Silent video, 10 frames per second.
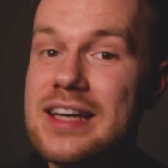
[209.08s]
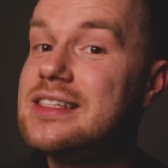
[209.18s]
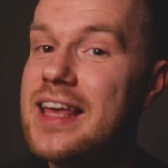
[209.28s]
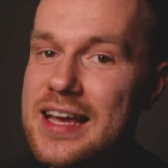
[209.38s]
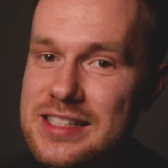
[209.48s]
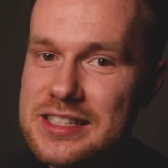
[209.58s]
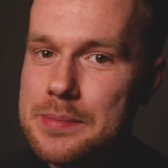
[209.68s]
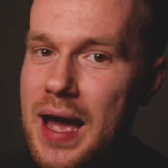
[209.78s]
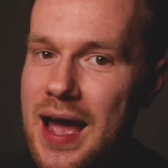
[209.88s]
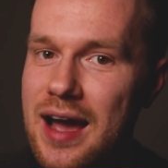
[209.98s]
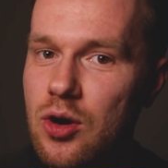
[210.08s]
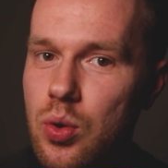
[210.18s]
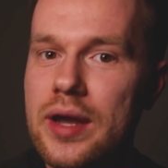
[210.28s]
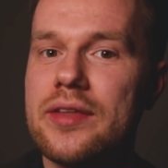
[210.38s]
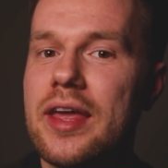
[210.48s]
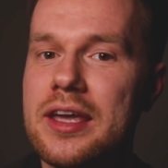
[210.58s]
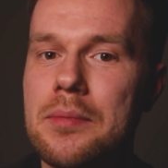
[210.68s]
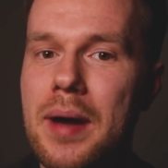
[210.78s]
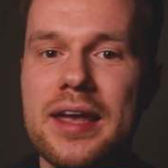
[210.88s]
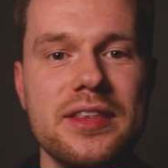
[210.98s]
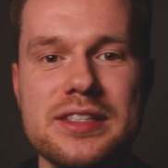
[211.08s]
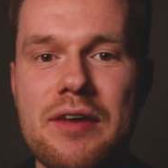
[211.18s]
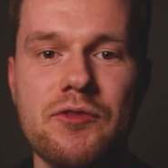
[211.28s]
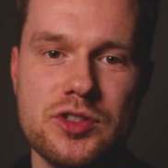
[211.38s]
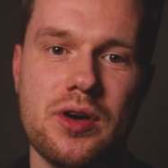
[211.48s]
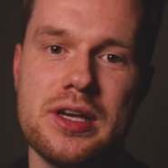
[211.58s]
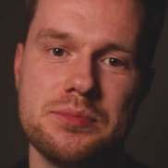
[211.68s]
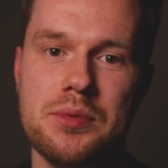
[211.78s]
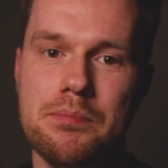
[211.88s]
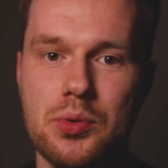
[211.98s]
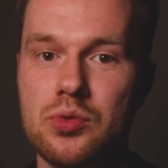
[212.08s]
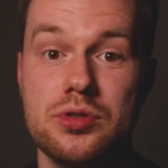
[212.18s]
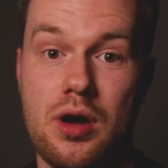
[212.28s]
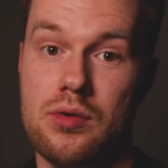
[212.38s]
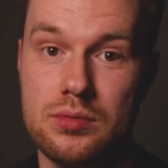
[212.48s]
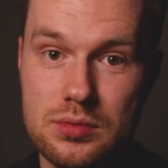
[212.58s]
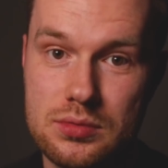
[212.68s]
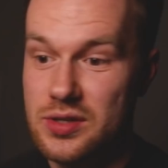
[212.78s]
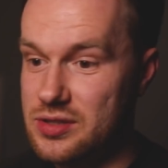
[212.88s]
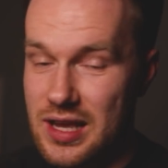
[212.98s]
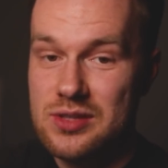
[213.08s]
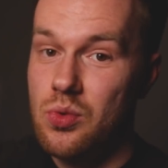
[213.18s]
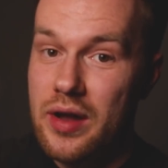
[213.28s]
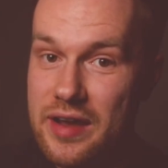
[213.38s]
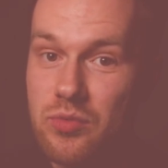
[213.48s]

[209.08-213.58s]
the aesthetics, it's about how quick they can make this advertisement board go, because that's what an